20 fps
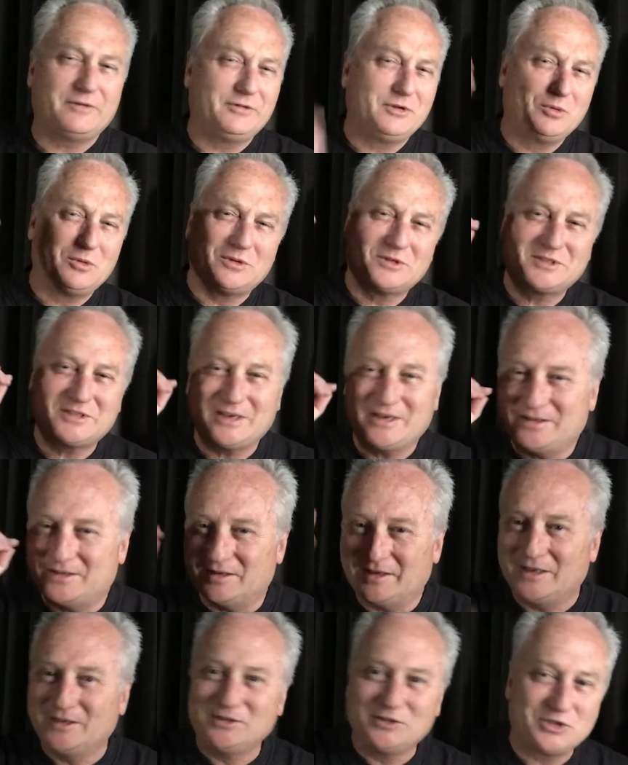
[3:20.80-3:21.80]
of you will say
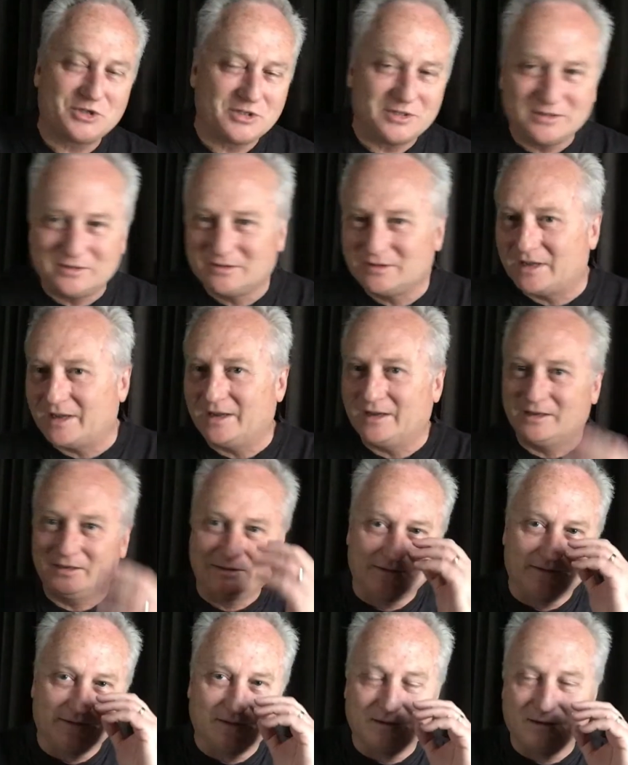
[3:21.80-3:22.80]
the engine
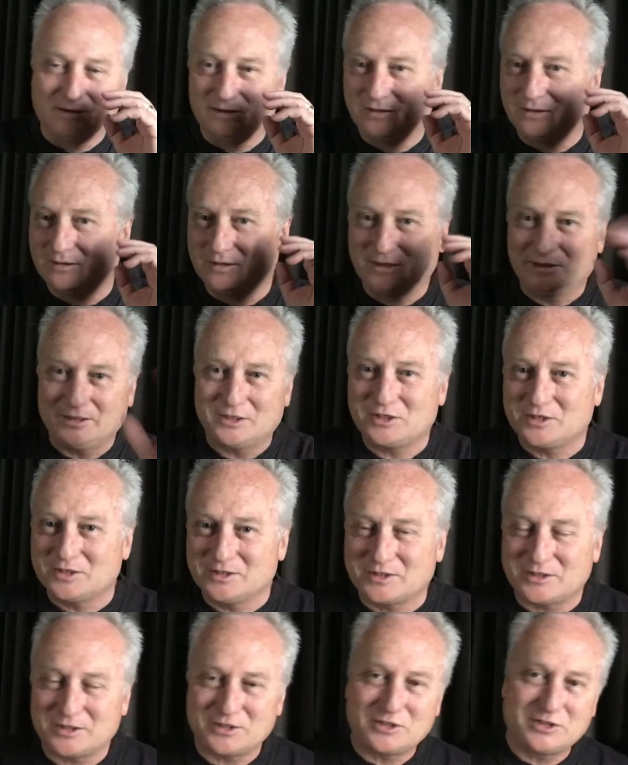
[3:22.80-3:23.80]
and the
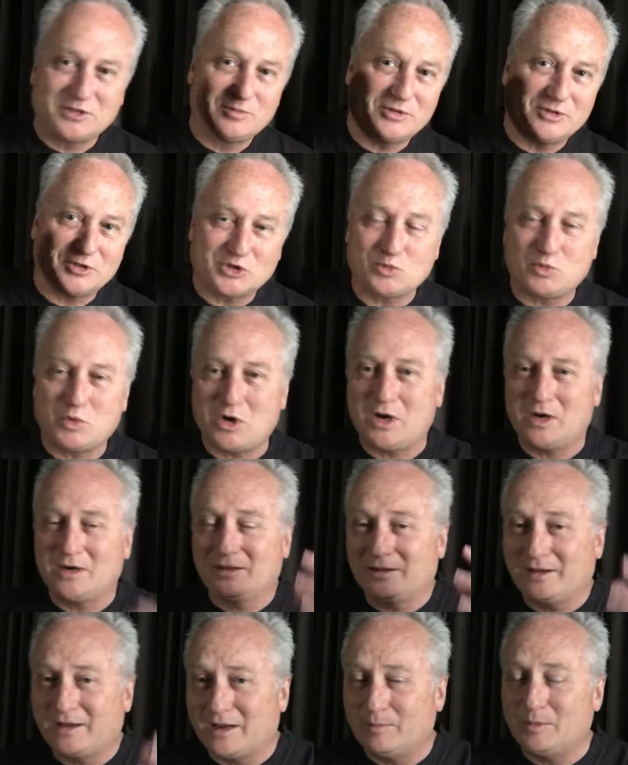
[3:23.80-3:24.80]
ignition system and the spark
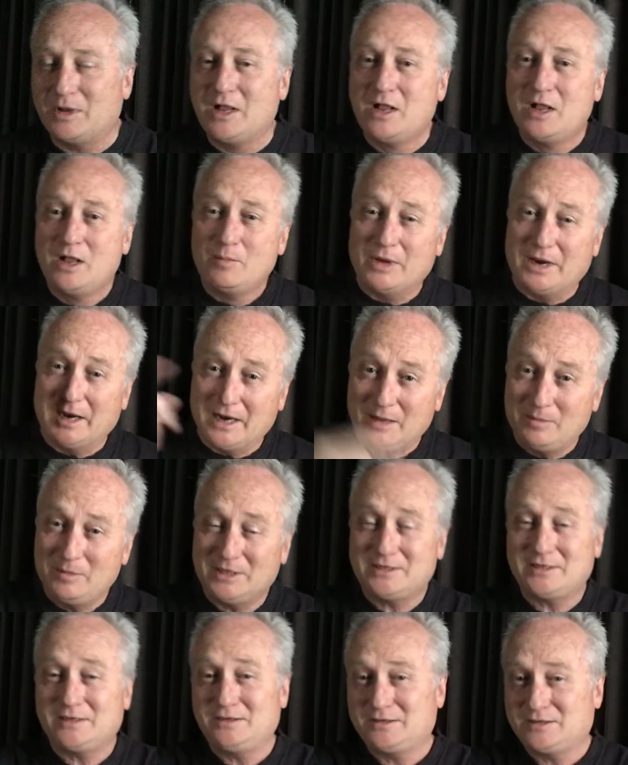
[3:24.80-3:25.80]
and the cam. But let
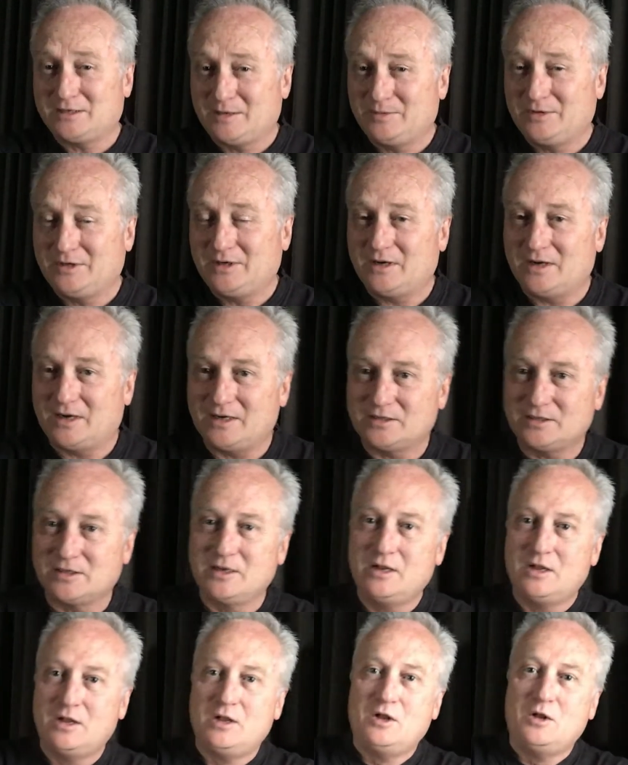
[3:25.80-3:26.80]
me tell you something, guys.
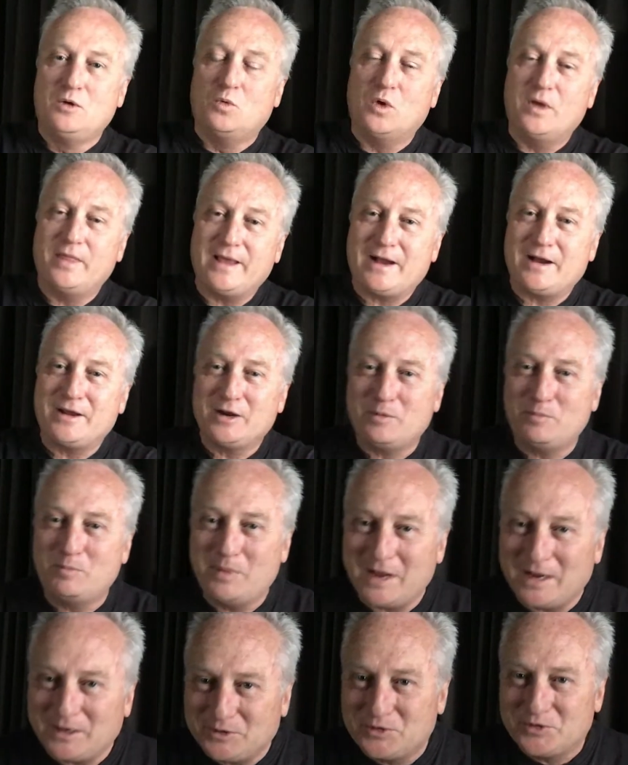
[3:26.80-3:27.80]
Without a
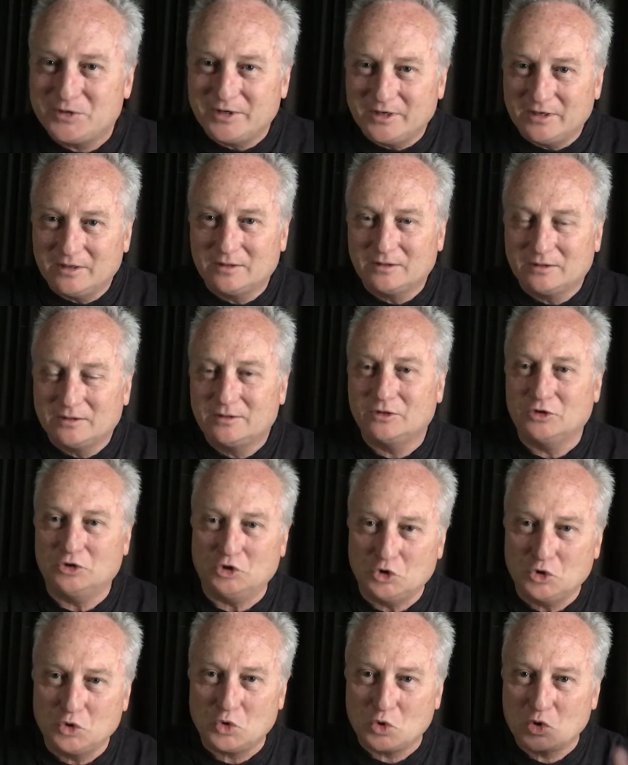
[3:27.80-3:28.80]
battery,
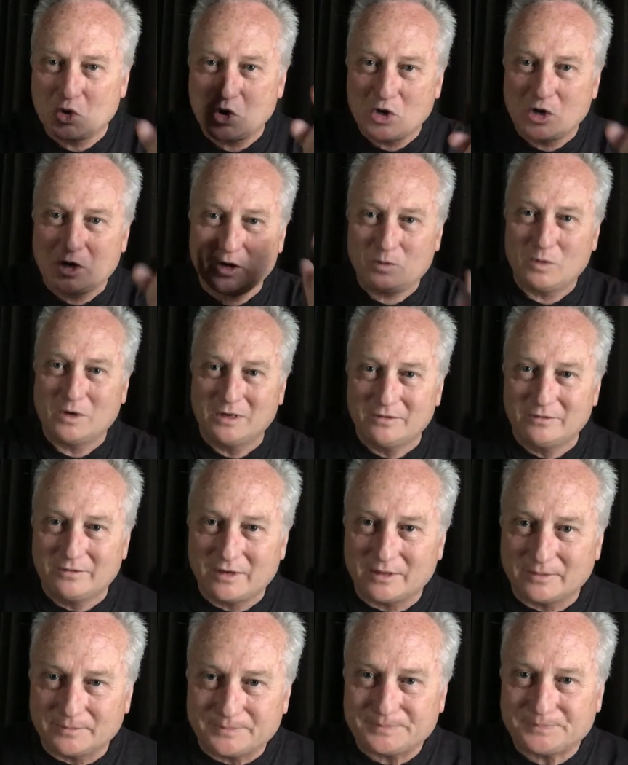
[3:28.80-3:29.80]
your car won't
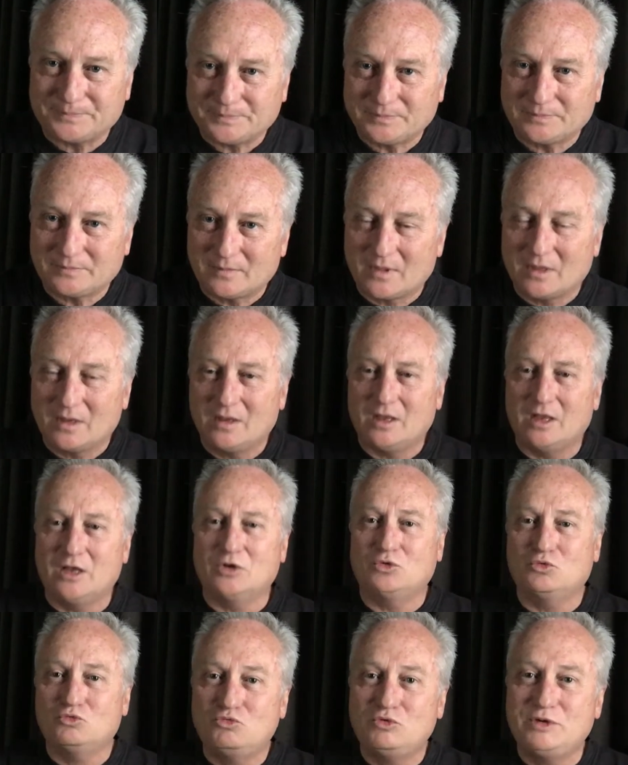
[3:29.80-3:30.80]
run.
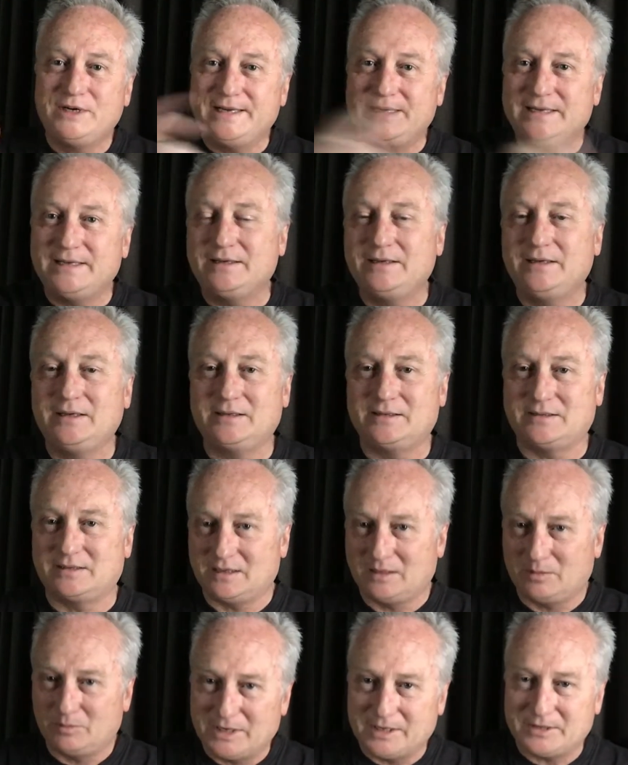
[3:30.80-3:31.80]
It really needs
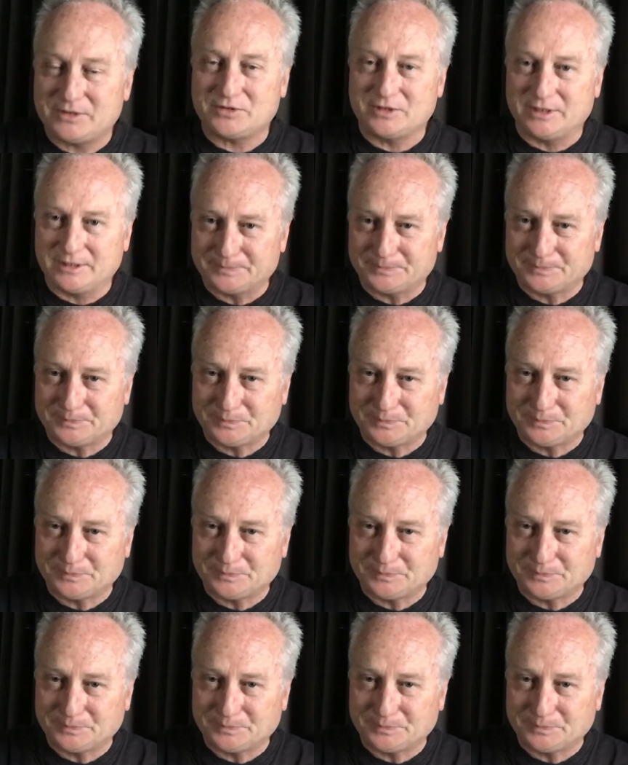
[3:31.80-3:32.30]
that battery.